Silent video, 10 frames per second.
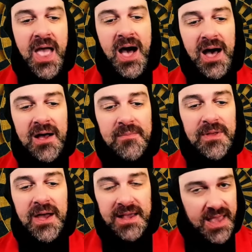
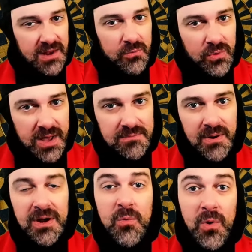Again,
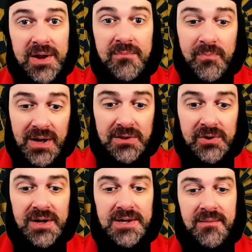Roddenberry wanted Butler
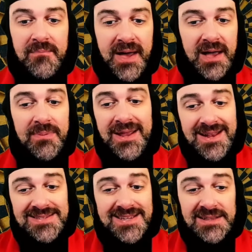to come back, but he
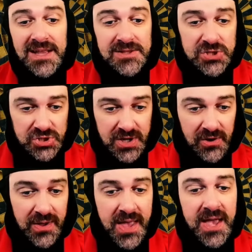just didn't like the
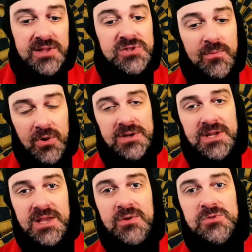show. And so Mark
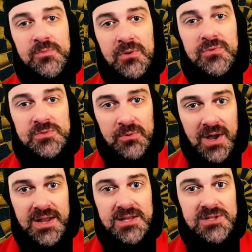Daniels was
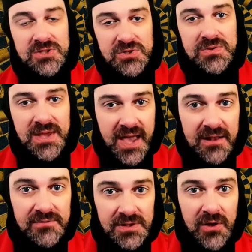brought in to do the
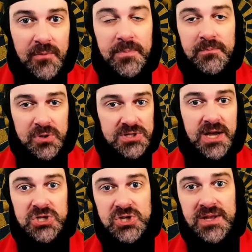envelope
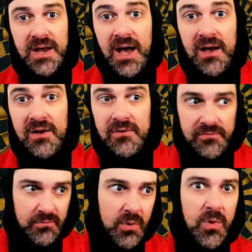production
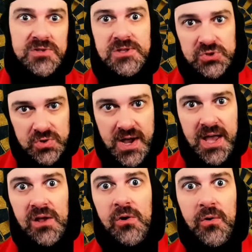of what was the
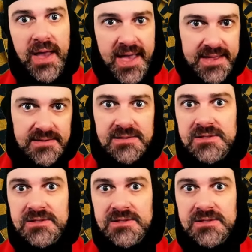trial and